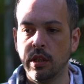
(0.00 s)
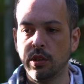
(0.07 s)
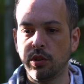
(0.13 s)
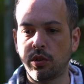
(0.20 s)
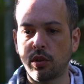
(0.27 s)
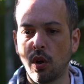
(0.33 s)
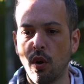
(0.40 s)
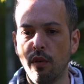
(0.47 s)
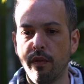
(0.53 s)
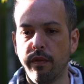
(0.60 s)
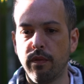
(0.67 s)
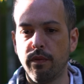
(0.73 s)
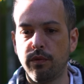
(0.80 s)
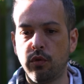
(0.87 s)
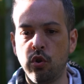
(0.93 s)
So if
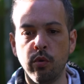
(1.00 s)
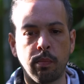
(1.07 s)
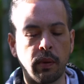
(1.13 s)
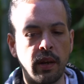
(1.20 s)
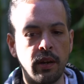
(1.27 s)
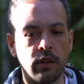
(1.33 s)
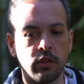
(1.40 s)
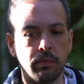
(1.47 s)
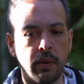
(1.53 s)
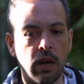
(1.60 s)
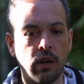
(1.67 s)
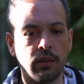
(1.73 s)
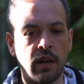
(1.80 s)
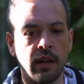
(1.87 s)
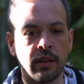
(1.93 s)
2 players
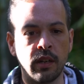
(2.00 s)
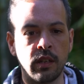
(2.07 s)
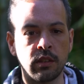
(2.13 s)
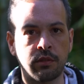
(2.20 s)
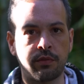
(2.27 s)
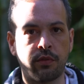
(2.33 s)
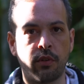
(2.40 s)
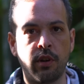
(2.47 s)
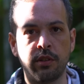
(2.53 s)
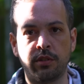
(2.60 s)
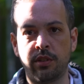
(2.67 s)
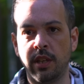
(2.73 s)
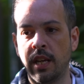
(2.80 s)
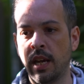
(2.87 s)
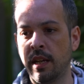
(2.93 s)
bailed on us for
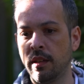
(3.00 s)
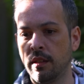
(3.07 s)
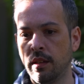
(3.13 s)
us to get